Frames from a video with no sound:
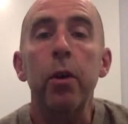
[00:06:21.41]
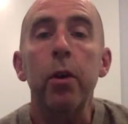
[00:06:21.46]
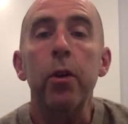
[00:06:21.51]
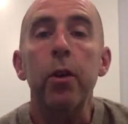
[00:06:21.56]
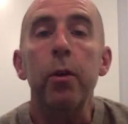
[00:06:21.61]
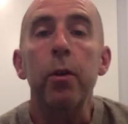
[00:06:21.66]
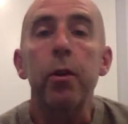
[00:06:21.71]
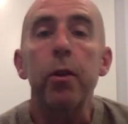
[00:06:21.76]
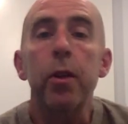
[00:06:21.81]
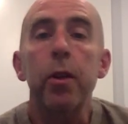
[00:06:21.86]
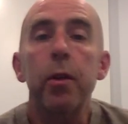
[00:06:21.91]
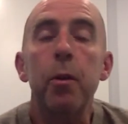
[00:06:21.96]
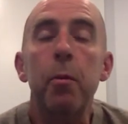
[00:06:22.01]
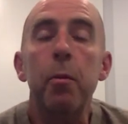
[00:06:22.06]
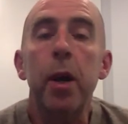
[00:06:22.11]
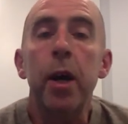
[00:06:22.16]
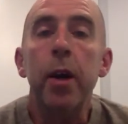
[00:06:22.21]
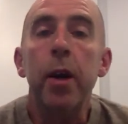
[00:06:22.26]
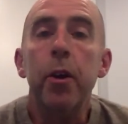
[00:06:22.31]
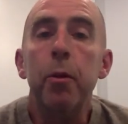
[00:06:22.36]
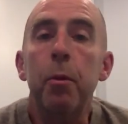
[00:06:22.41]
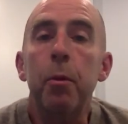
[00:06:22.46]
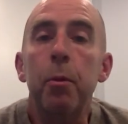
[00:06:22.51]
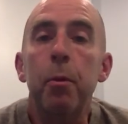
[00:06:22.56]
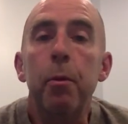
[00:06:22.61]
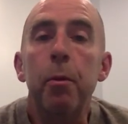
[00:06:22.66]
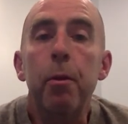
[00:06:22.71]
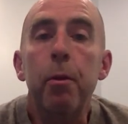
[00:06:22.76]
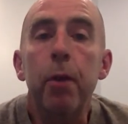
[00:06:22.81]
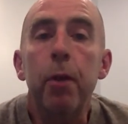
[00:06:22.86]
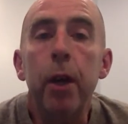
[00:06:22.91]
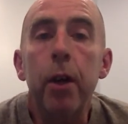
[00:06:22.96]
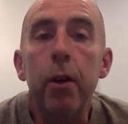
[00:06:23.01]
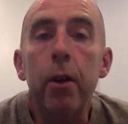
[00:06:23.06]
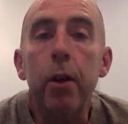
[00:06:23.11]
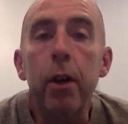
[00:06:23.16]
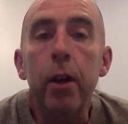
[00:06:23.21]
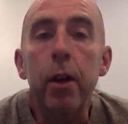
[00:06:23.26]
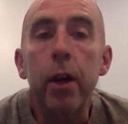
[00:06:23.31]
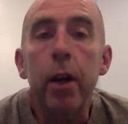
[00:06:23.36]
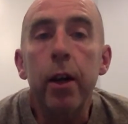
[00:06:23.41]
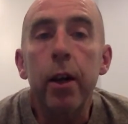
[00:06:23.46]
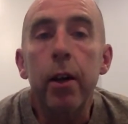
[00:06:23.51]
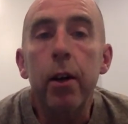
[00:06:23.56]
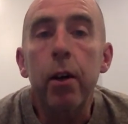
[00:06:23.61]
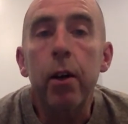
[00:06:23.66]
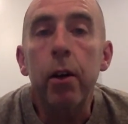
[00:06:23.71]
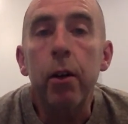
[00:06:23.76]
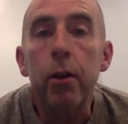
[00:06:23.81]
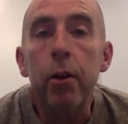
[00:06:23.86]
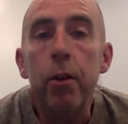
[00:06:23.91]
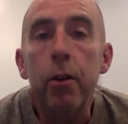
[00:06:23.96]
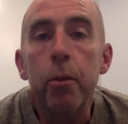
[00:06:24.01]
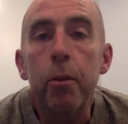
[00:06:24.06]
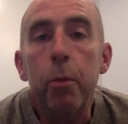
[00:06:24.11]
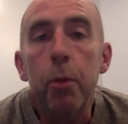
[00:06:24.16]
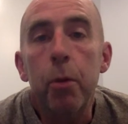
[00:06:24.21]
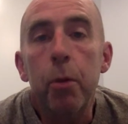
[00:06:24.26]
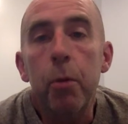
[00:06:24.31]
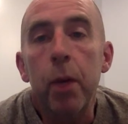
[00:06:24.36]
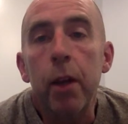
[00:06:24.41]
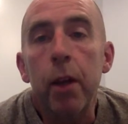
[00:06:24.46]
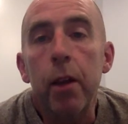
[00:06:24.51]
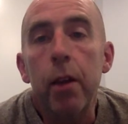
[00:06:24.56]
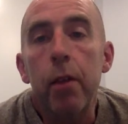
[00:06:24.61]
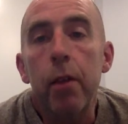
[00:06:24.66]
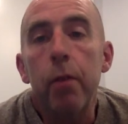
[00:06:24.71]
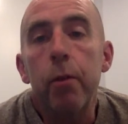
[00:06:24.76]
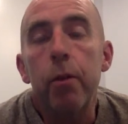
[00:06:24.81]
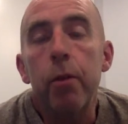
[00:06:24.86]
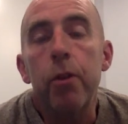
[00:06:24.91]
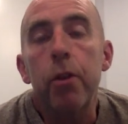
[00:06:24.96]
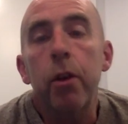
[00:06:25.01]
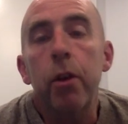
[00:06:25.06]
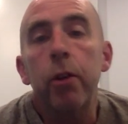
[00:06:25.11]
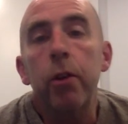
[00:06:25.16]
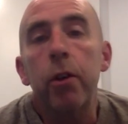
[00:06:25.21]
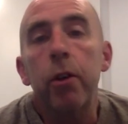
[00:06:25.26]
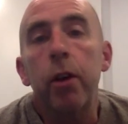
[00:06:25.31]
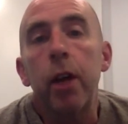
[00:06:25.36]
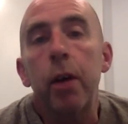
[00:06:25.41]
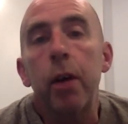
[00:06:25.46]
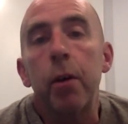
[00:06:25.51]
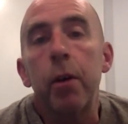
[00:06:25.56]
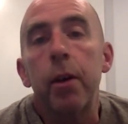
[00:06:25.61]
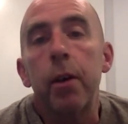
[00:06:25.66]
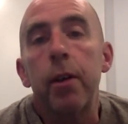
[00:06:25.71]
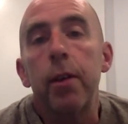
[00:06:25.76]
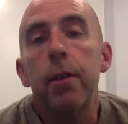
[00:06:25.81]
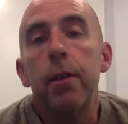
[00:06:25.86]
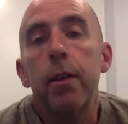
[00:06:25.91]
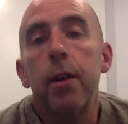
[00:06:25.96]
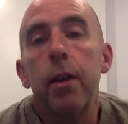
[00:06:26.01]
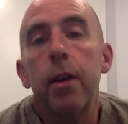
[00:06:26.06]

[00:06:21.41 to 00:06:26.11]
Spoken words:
he receives a maximum of $390 per month for shelter allowance.